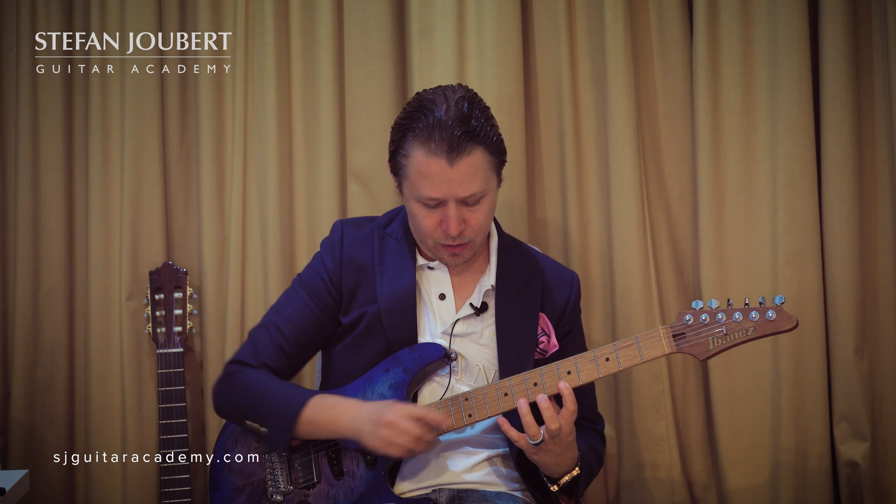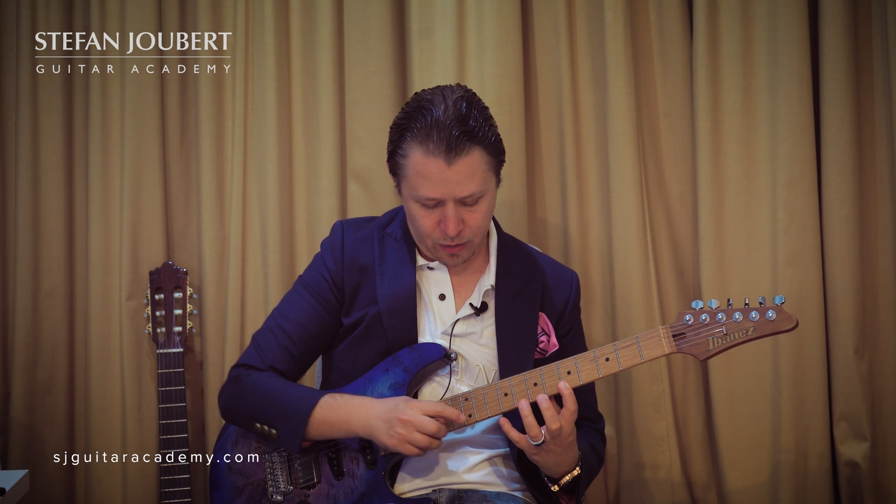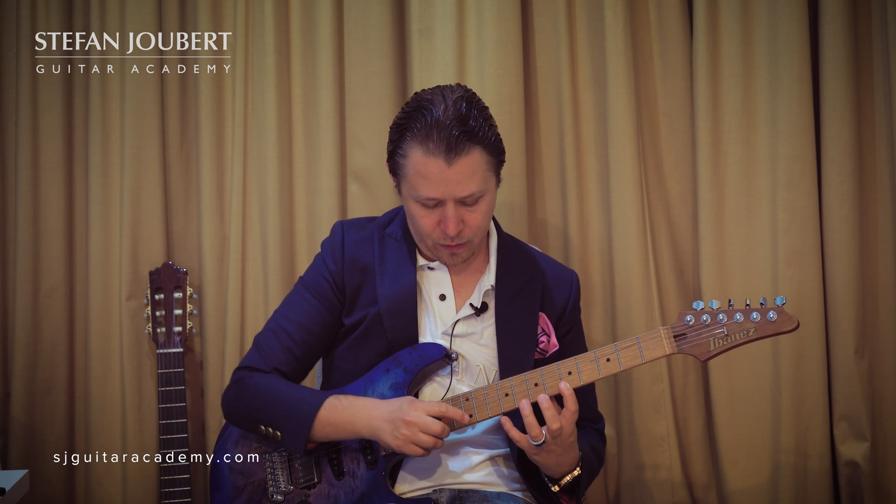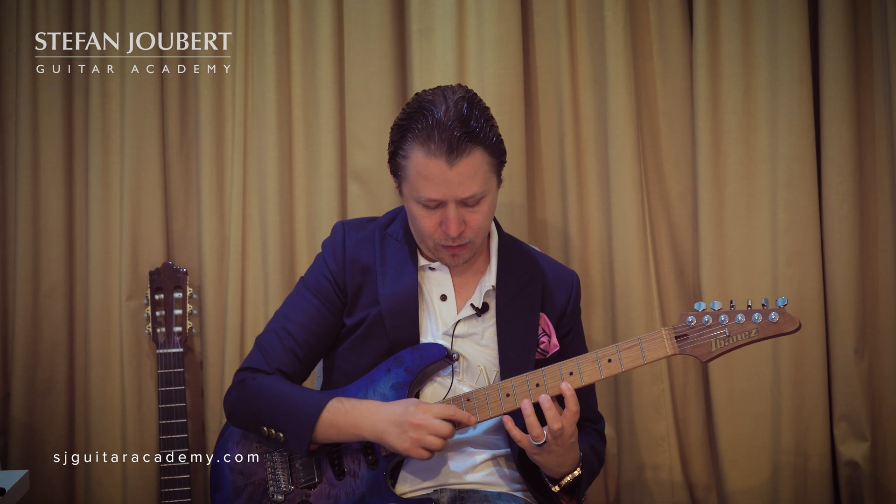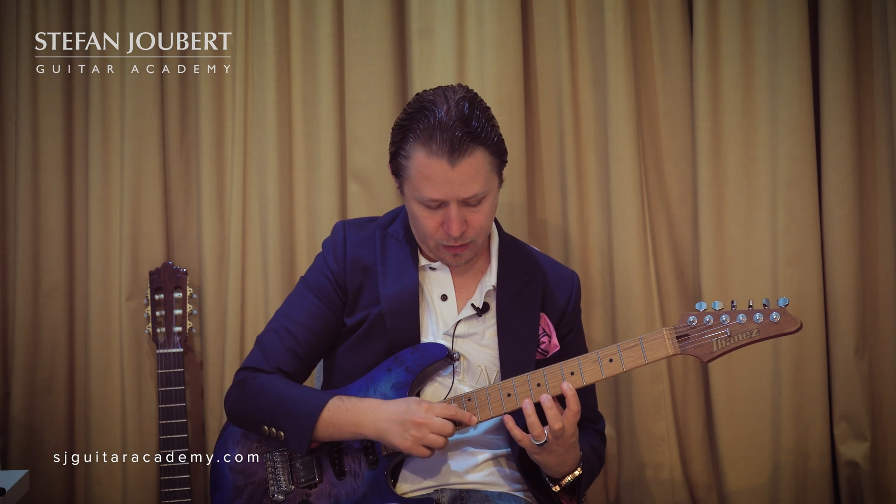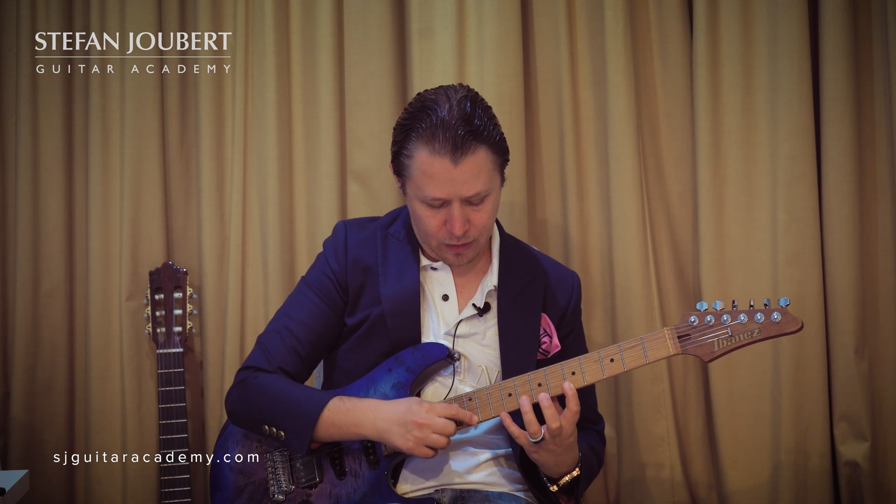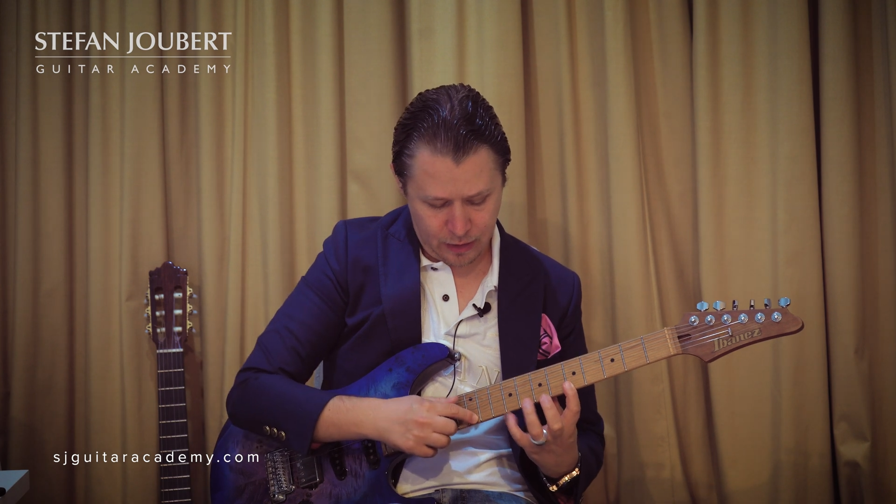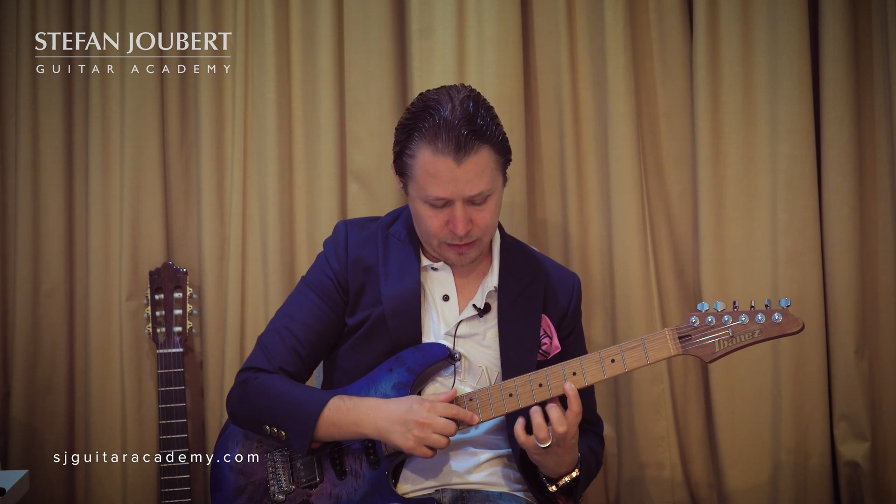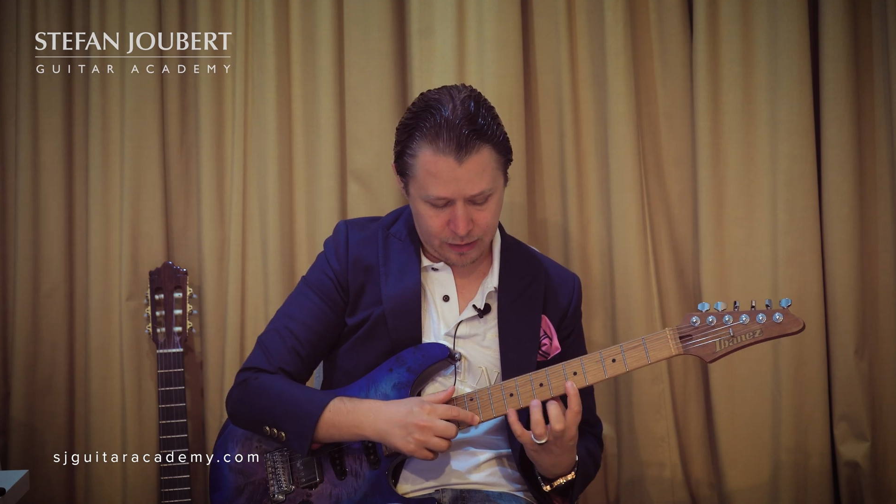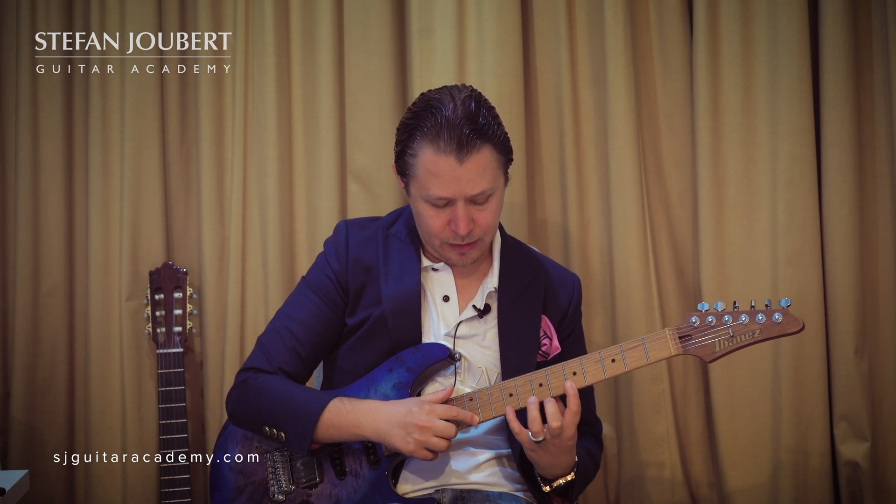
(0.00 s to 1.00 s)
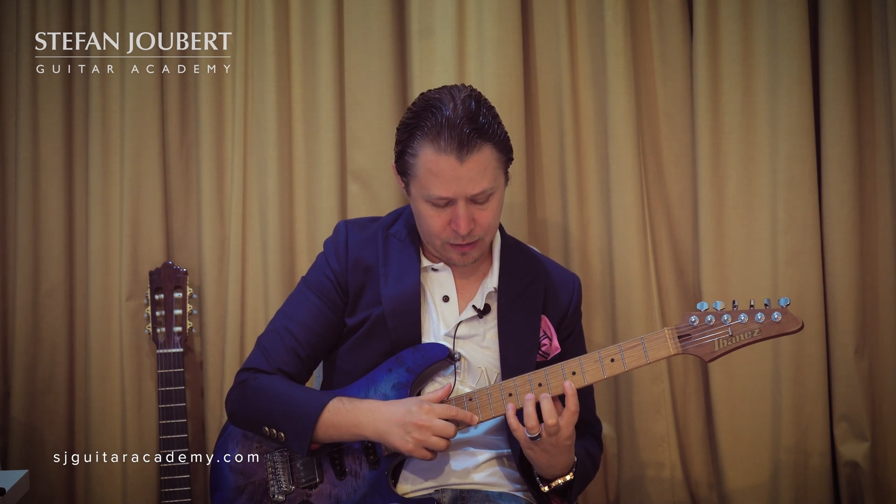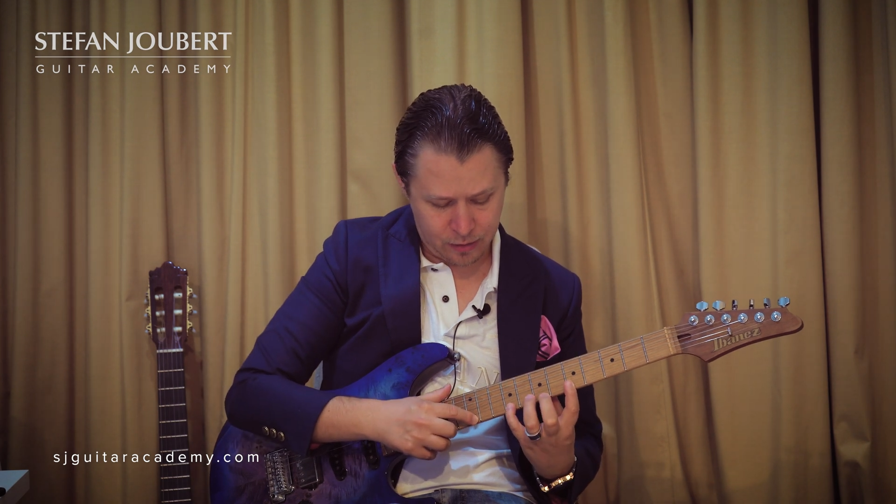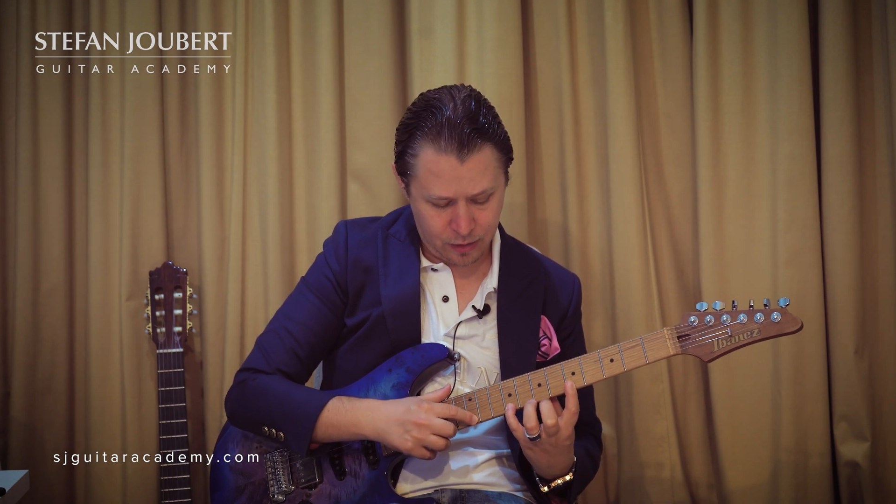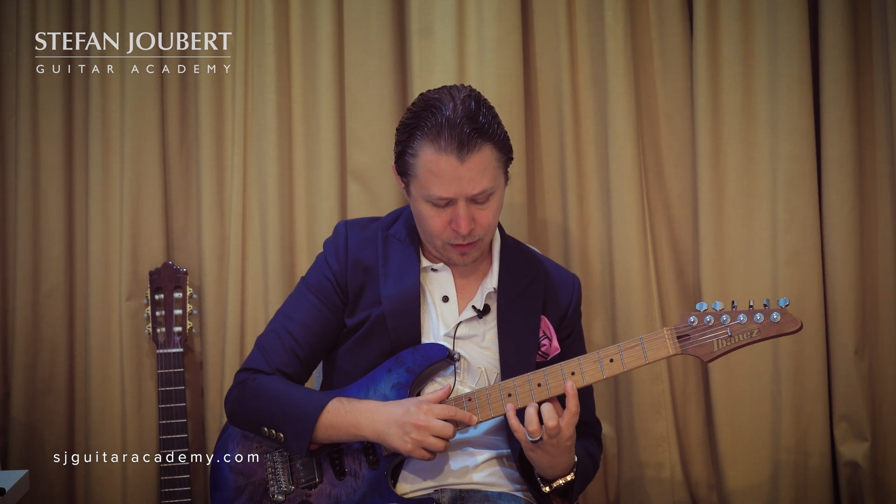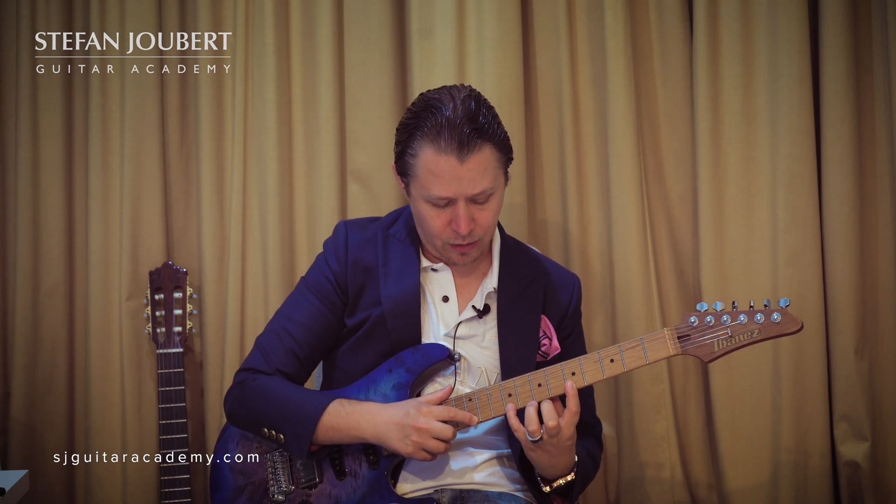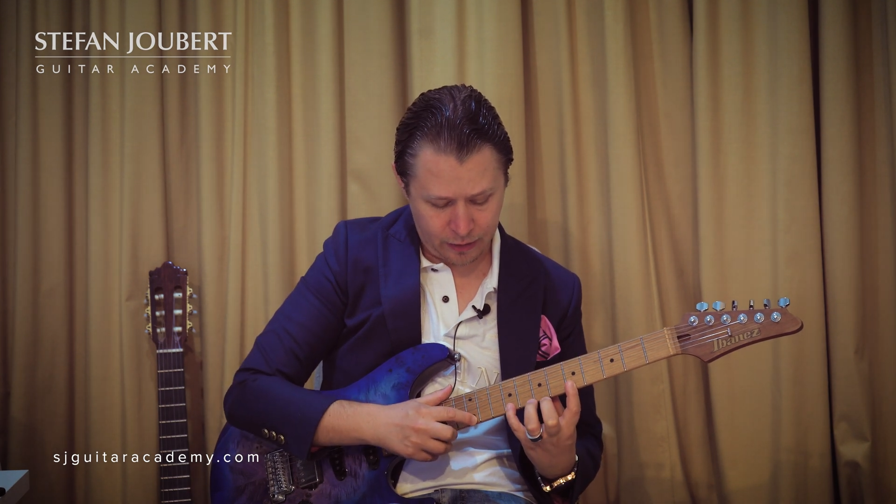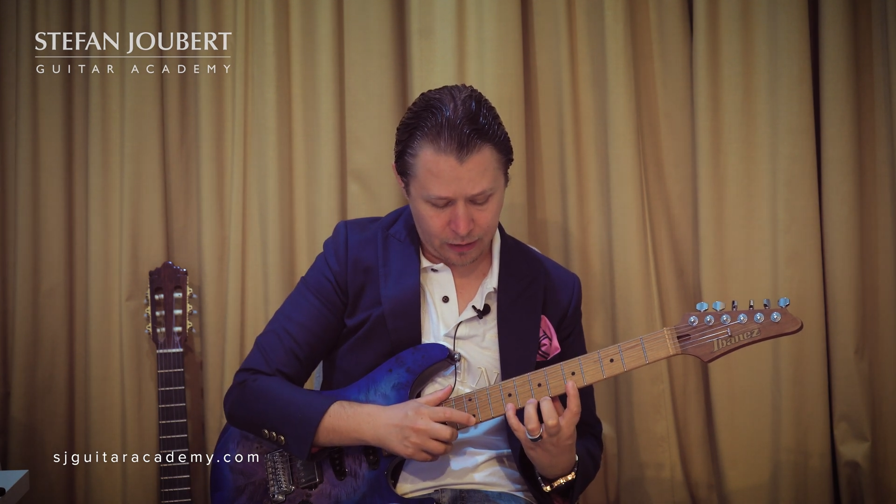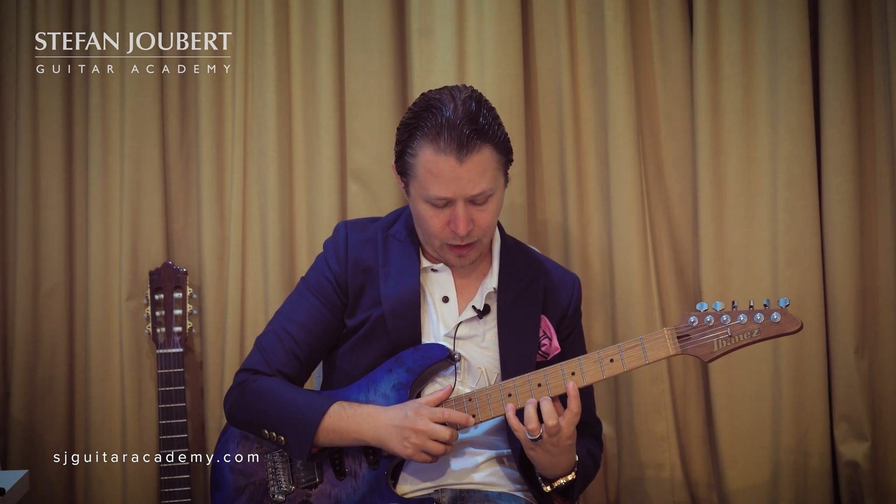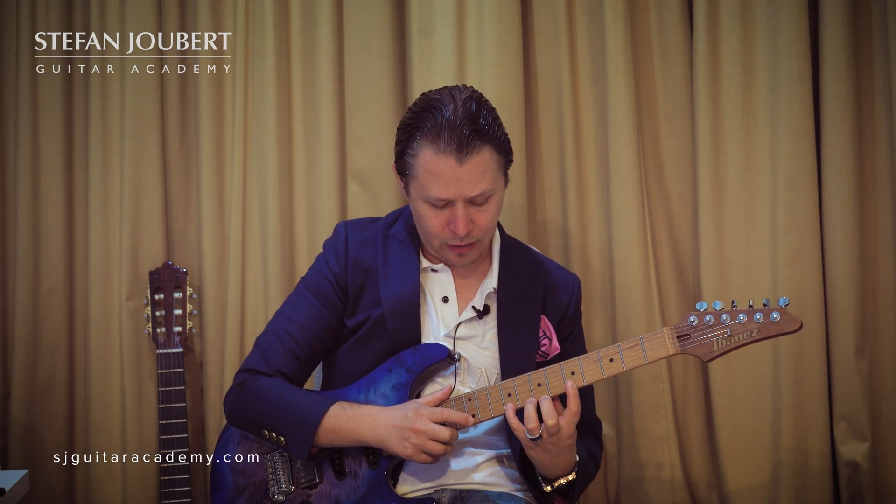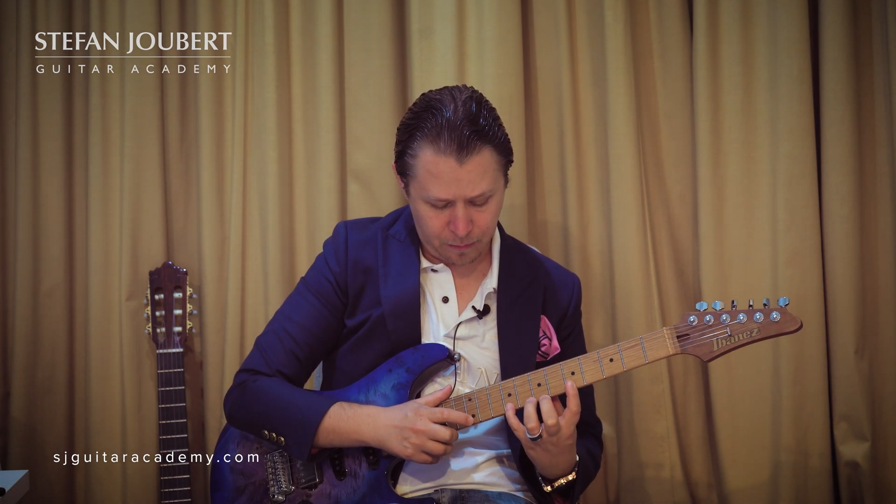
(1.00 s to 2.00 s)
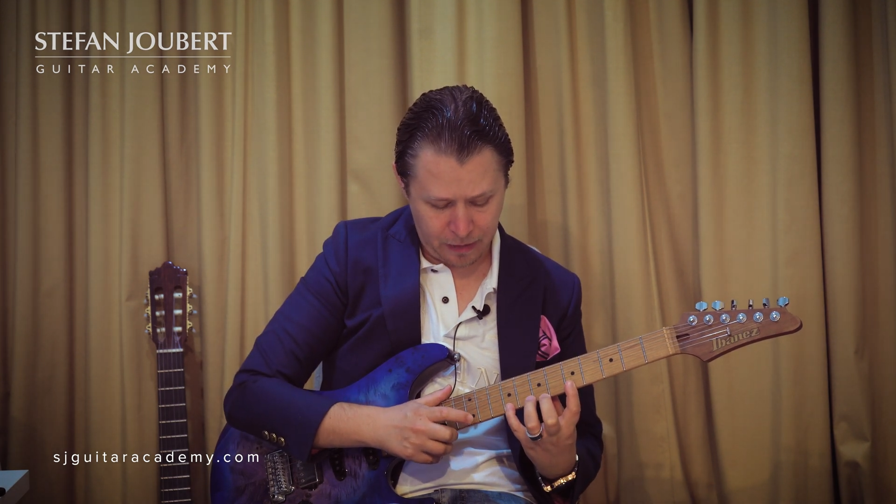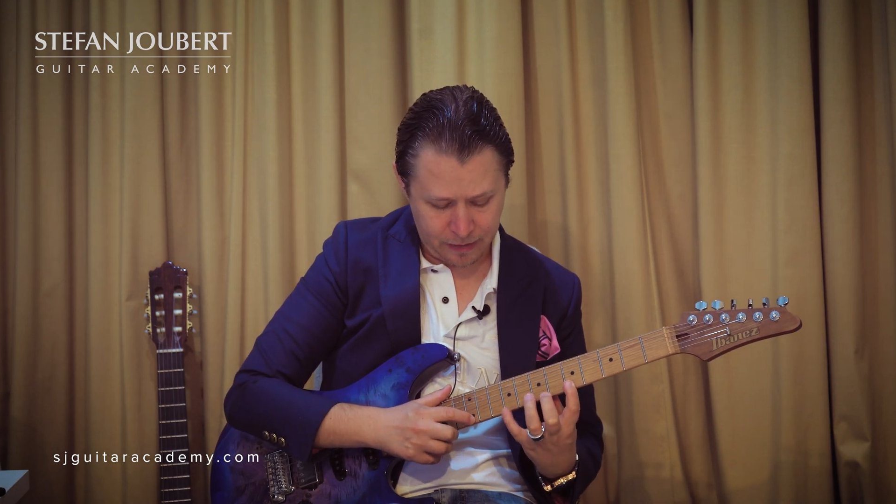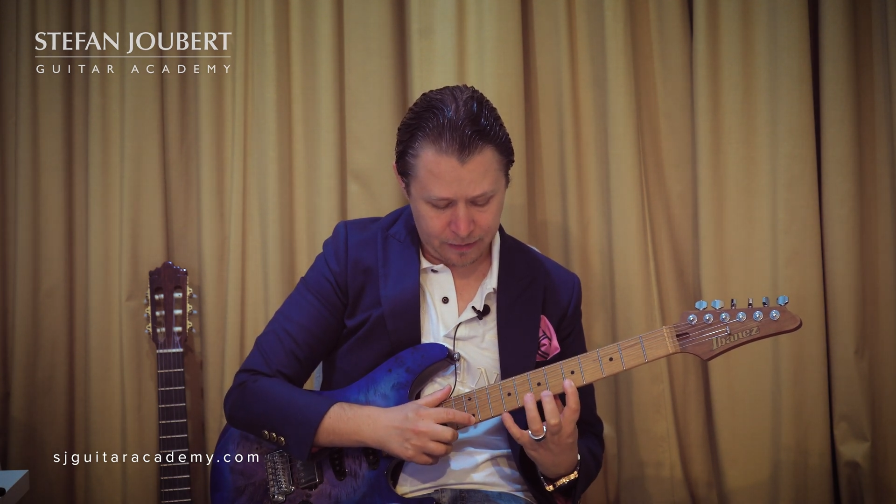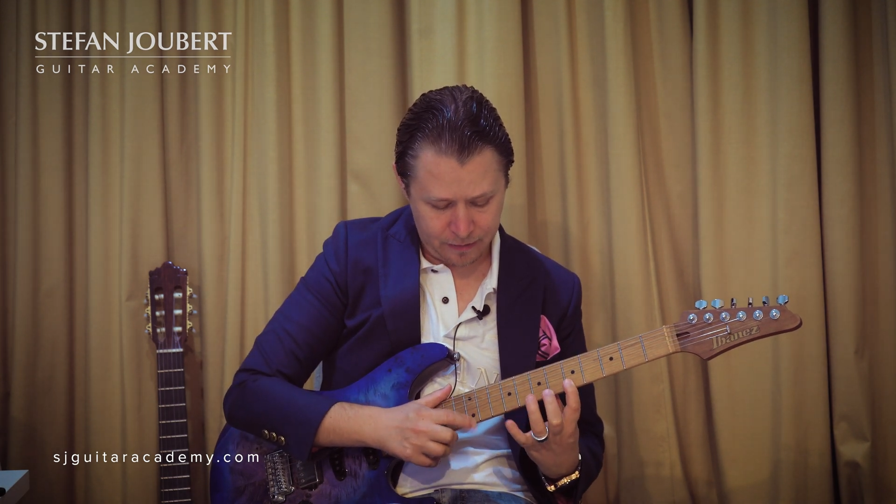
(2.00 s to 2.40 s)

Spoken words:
So it's an internal. I can either play